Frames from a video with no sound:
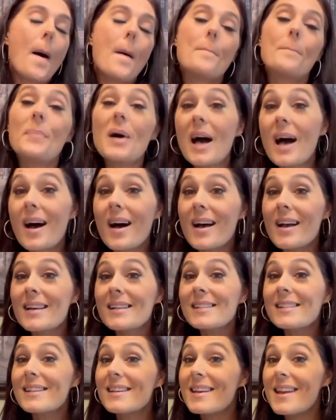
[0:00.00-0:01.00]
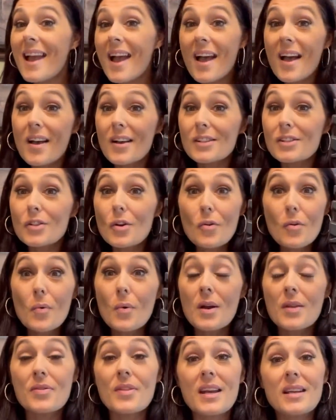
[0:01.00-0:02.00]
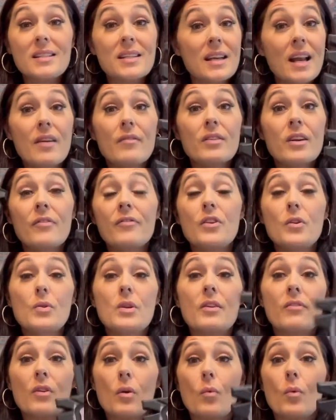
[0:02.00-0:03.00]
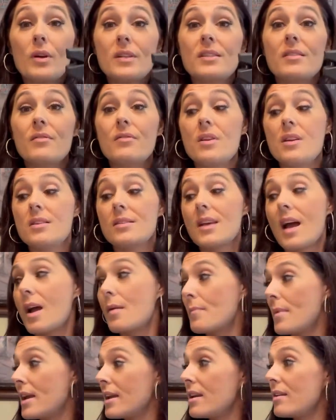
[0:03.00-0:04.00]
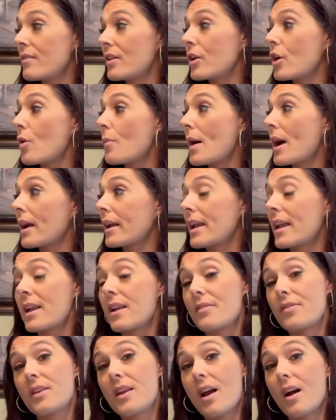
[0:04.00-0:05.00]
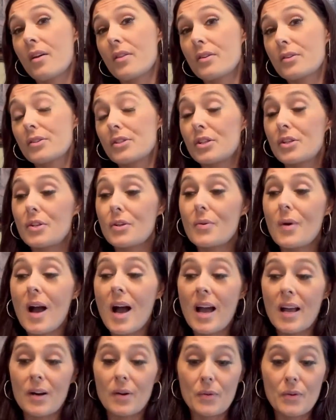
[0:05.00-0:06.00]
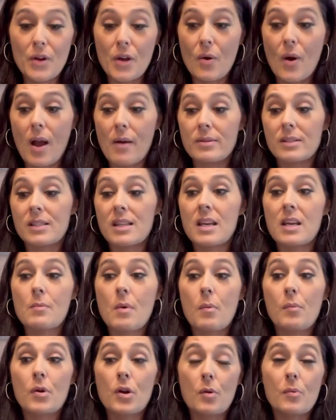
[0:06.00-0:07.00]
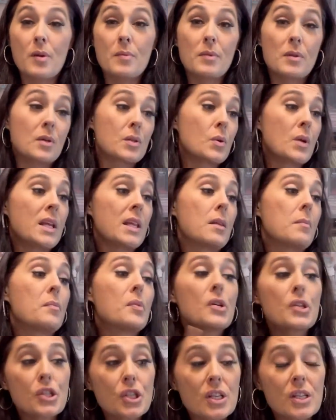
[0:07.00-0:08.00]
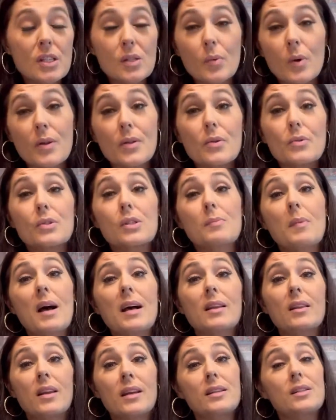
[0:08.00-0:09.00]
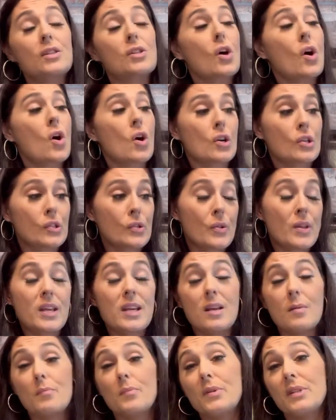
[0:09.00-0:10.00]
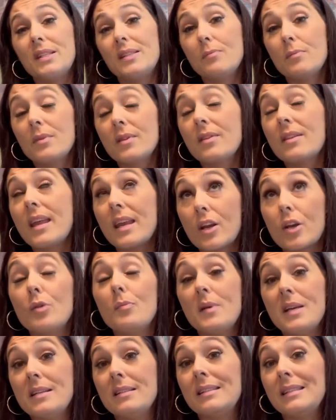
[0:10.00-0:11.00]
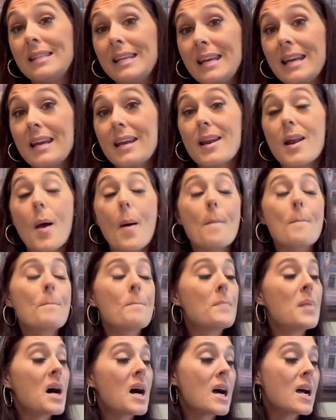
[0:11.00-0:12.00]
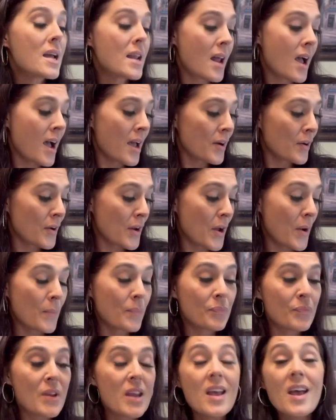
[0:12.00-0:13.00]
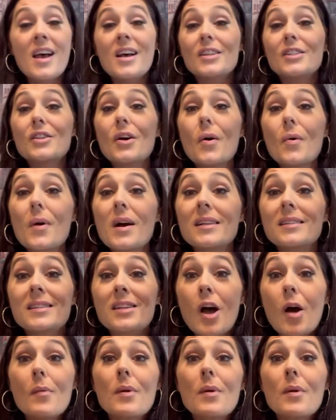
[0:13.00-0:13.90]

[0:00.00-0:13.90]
But yeah, so they did have a few different ones of these. I may even go back and get the other two. I don't know. I was thinking about putting them in between the bushes where those spotlights are so they could be seen, but I don't know. So tell